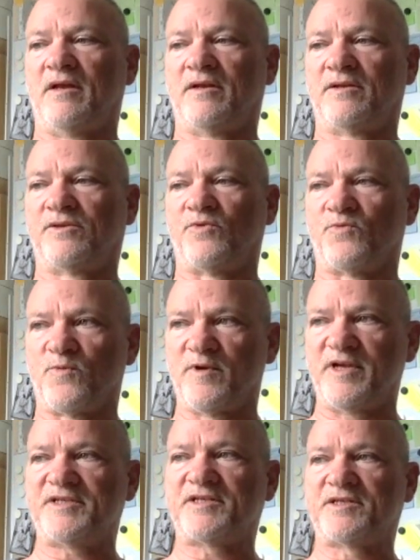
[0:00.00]
the
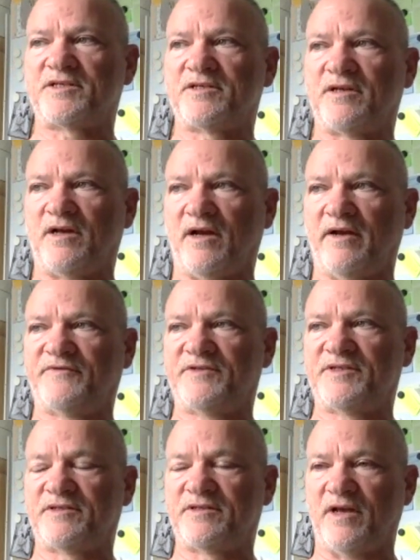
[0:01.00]
risks
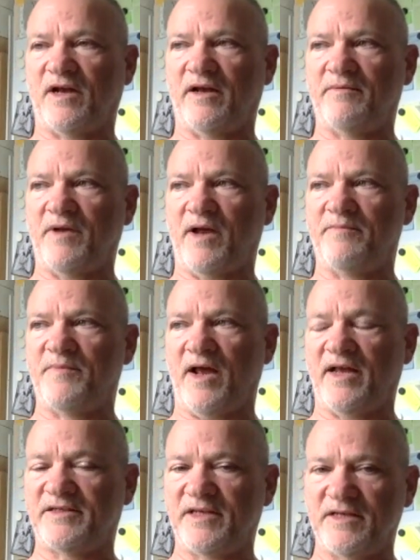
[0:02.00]
I'm
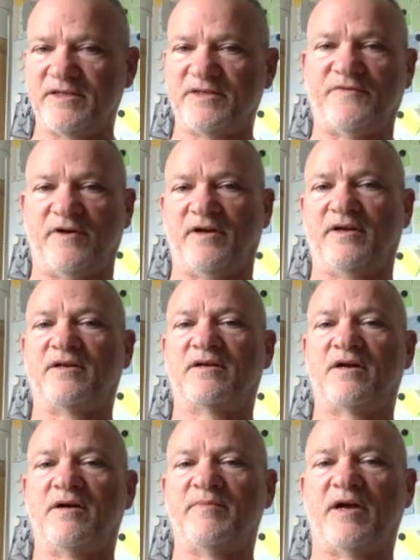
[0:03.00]
identifying
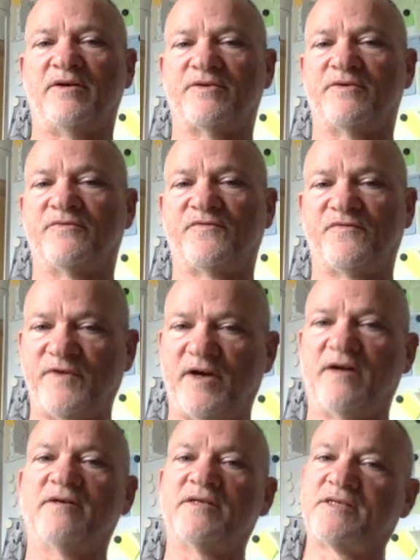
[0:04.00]
come out of
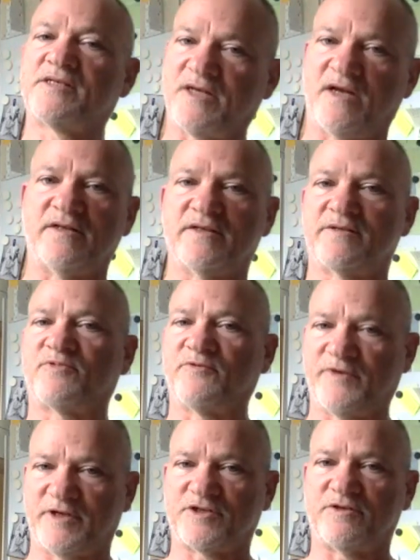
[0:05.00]
very solid
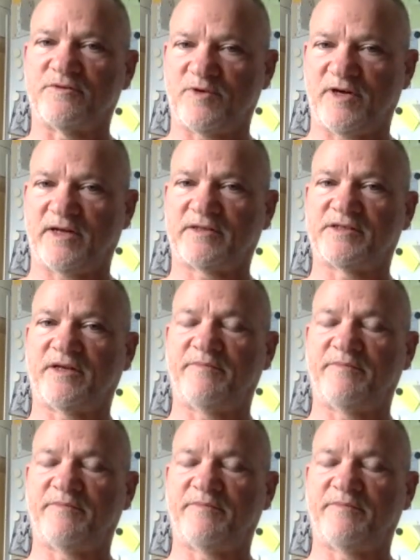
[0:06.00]
professional practice.